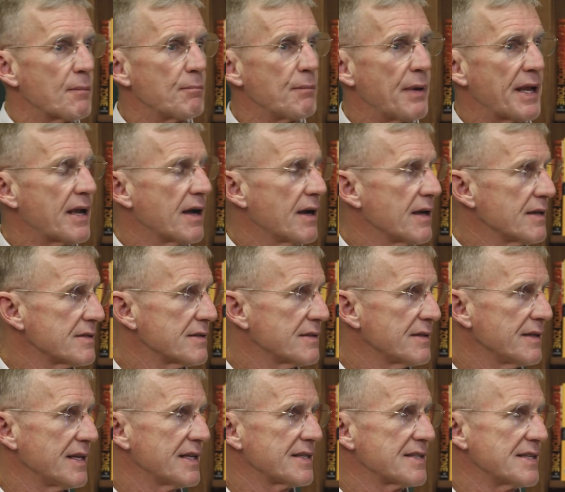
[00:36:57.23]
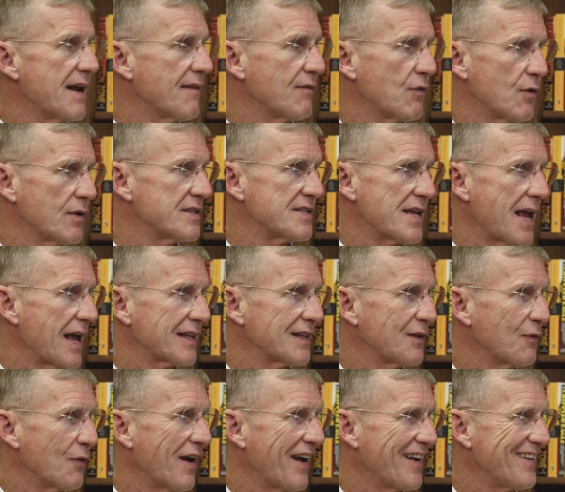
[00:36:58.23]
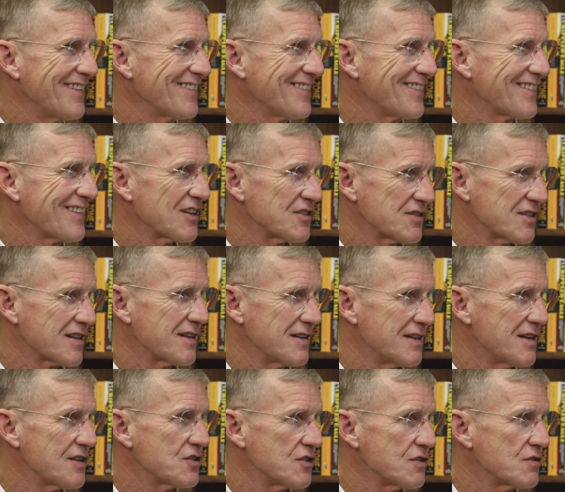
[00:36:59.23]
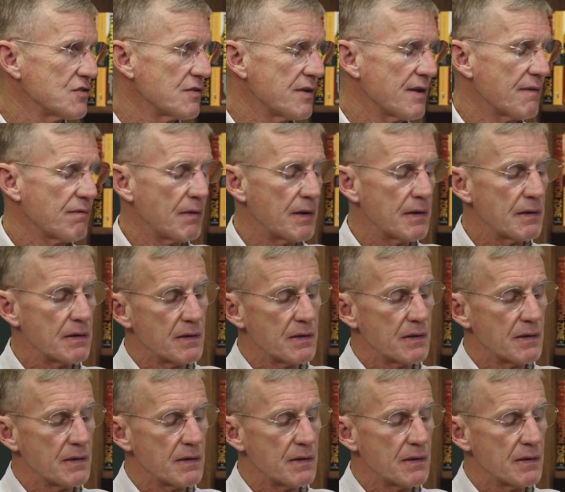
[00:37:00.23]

because it's never exactly right, because the conditions are different.